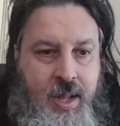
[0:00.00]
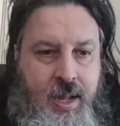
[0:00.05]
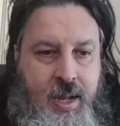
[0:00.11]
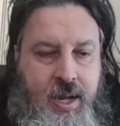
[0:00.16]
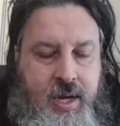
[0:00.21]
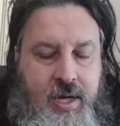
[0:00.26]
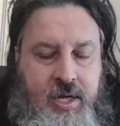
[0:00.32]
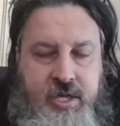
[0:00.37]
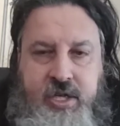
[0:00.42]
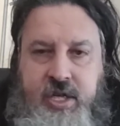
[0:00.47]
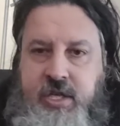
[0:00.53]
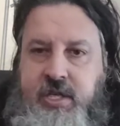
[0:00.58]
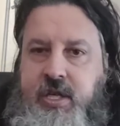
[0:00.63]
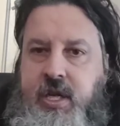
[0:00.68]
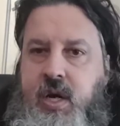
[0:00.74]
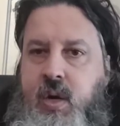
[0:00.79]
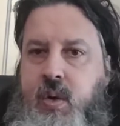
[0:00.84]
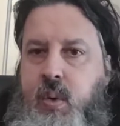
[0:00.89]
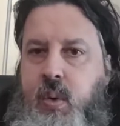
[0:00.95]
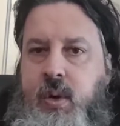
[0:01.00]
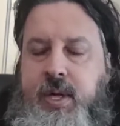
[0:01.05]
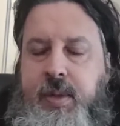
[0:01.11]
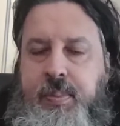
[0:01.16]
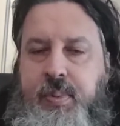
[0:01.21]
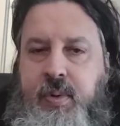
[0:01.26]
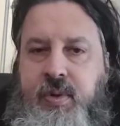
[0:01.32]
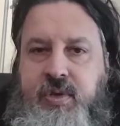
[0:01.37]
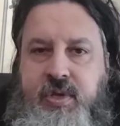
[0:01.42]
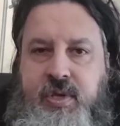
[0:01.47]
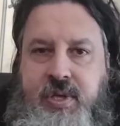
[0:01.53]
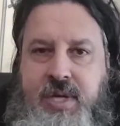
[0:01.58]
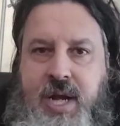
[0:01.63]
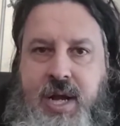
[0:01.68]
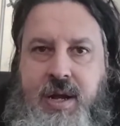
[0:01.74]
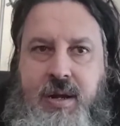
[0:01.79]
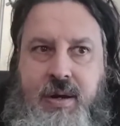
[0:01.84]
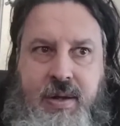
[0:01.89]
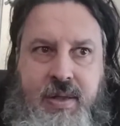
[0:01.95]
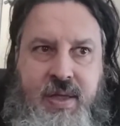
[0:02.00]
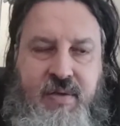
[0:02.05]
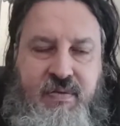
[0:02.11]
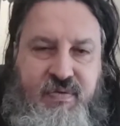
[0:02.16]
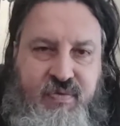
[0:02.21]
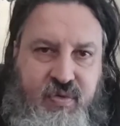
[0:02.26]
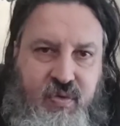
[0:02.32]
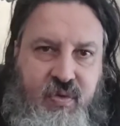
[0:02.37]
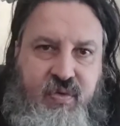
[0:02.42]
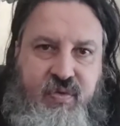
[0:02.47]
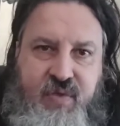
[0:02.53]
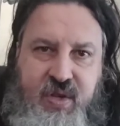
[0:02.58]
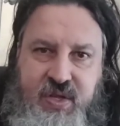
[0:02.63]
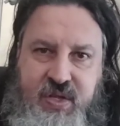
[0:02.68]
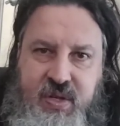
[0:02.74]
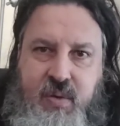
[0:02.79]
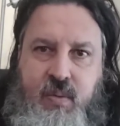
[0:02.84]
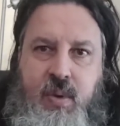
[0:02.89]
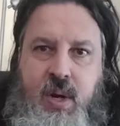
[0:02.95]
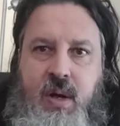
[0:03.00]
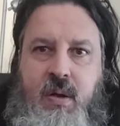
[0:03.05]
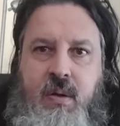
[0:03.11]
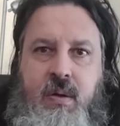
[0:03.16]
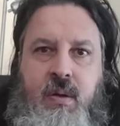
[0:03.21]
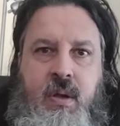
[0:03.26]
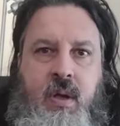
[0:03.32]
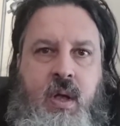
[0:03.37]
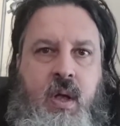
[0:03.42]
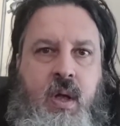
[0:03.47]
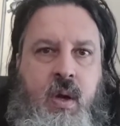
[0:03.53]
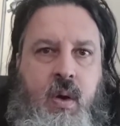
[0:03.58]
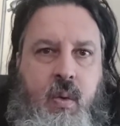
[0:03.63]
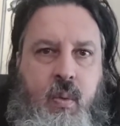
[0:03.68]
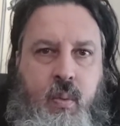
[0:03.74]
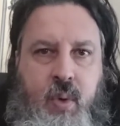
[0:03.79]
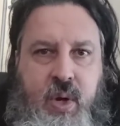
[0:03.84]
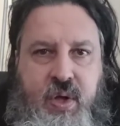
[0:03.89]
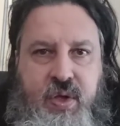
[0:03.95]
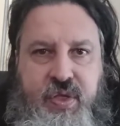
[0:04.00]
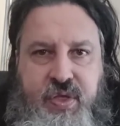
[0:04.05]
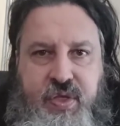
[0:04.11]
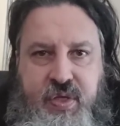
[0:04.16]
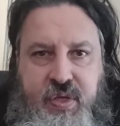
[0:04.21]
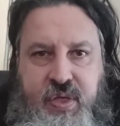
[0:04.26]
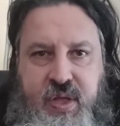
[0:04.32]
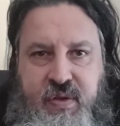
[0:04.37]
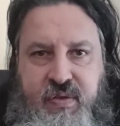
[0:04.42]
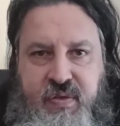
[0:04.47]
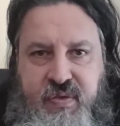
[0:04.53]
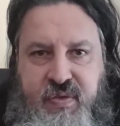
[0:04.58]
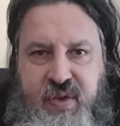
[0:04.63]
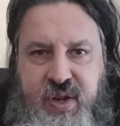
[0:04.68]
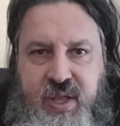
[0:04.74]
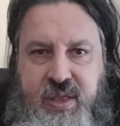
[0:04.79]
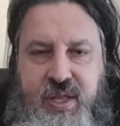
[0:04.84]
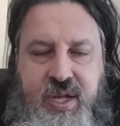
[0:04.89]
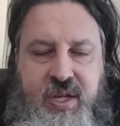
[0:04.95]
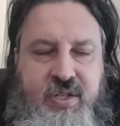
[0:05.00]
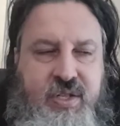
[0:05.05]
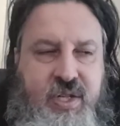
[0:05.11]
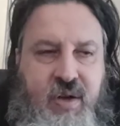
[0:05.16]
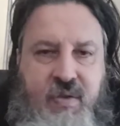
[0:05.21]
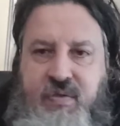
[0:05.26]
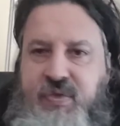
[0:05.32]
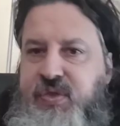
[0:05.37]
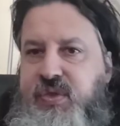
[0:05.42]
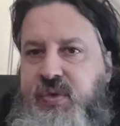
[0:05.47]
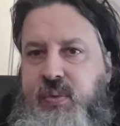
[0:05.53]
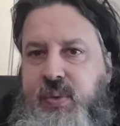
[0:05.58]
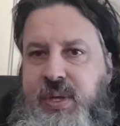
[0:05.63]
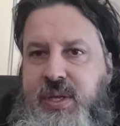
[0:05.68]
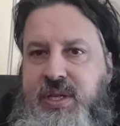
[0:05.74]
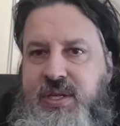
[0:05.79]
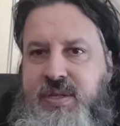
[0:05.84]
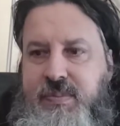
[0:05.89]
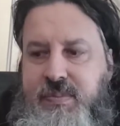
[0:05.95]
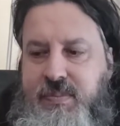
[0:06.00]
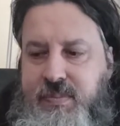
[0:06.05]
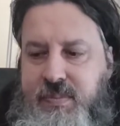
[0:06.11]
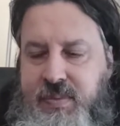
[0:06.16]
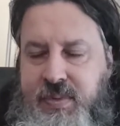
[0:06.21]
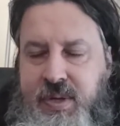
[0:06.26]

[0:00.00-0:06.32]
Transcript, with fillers: And she's got a quirky personality that sort of fits in well with the feelings of surrealism.